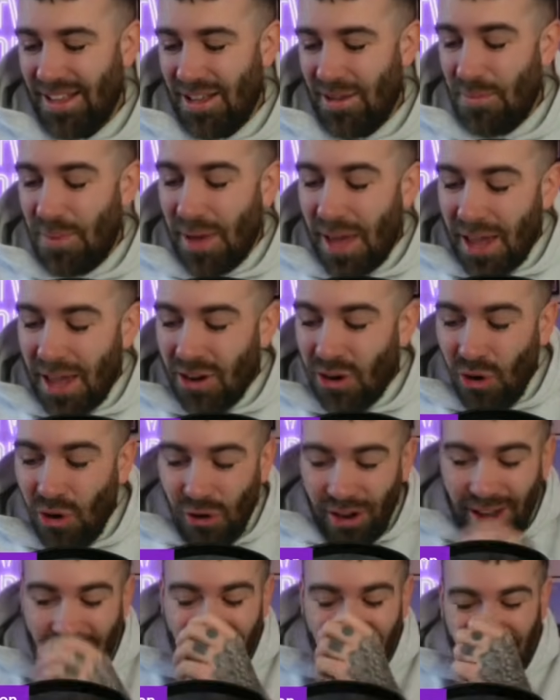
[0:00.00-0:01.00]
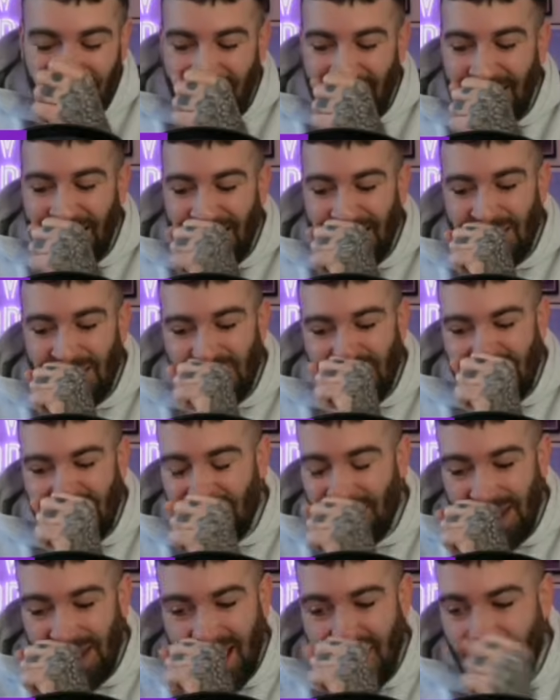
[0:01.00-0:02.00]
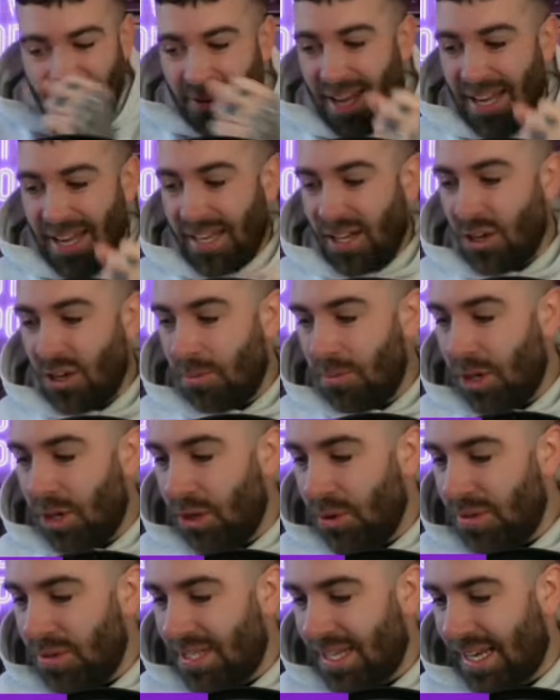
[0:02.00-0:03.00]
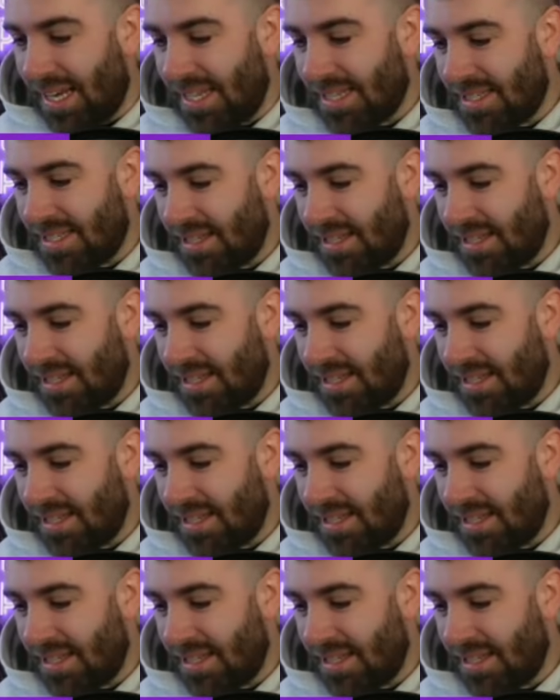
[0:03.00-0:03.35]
annoyed really that we ended up losing it.